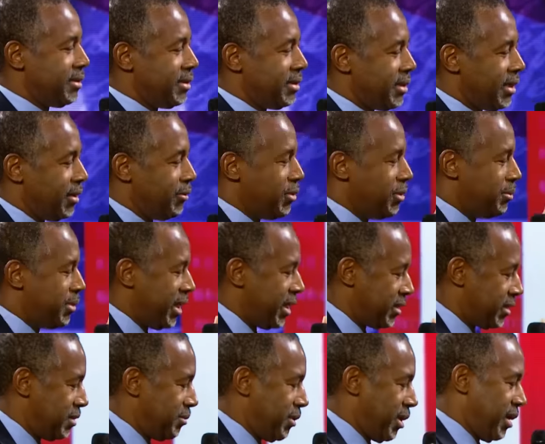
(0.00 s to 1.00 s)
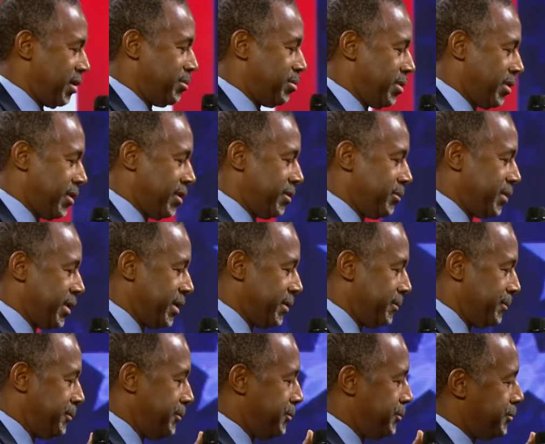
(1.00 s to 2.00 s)
I went back to my apartment.
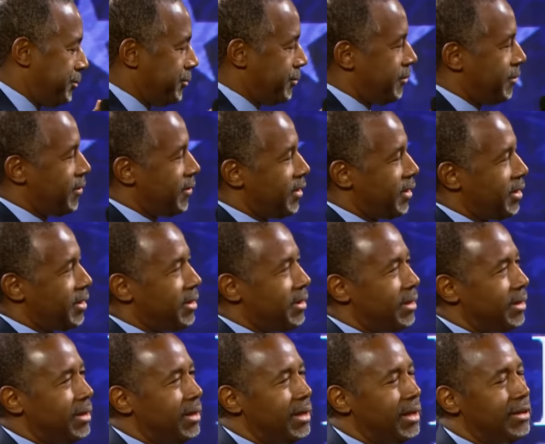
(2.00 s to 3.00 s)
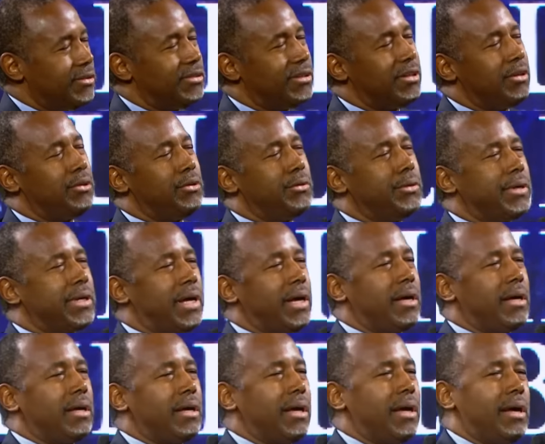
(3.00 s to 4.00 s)
I said, Lord, I,
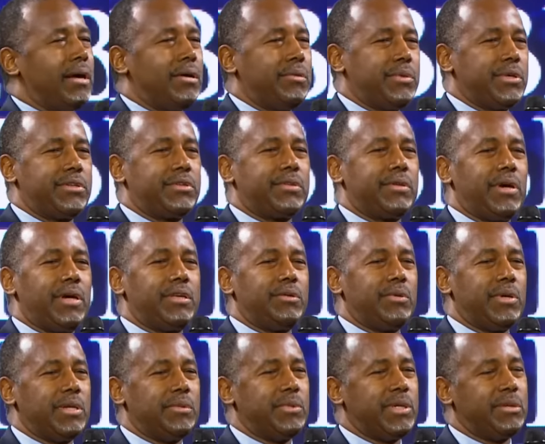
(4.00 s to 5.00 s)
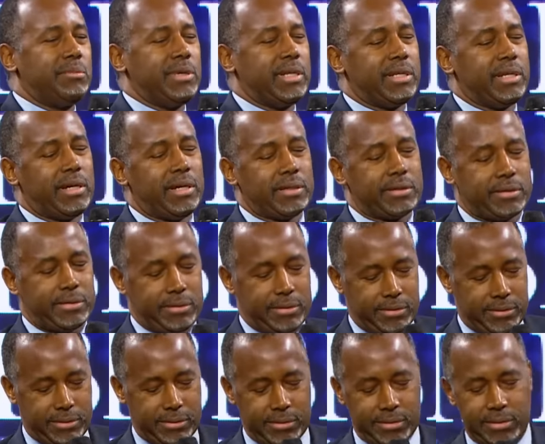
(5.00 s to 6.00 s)
I always thought you wanted me to be a doctor,
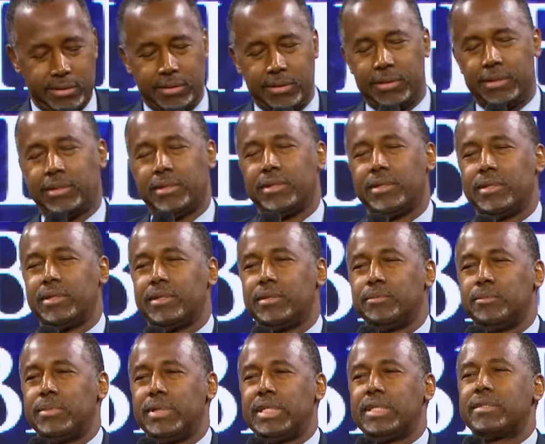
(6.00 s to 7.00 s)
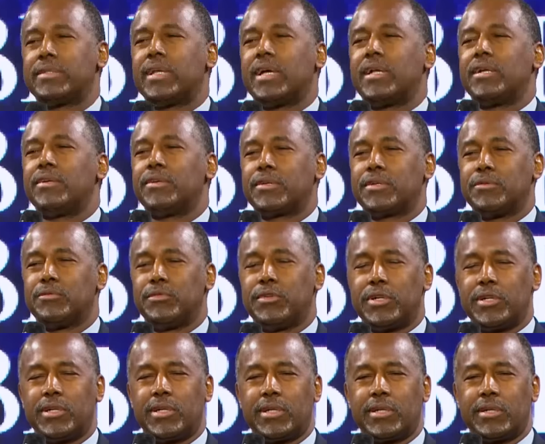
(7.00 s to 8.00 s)
but it's not looking
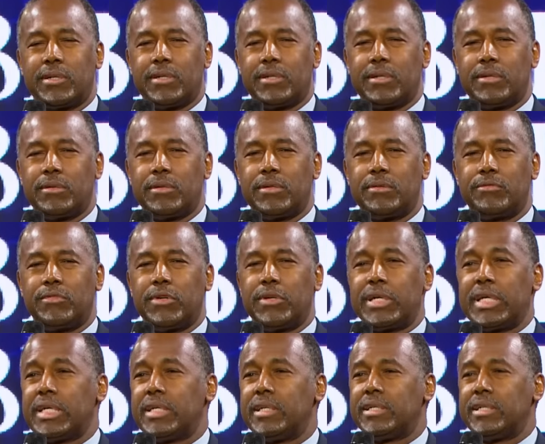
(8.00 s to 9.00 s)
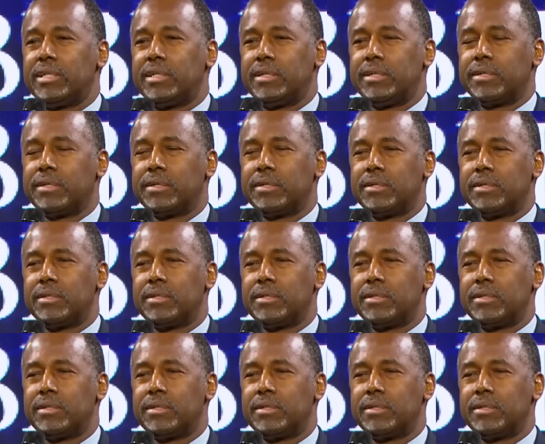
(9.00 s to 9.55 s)
very very good here.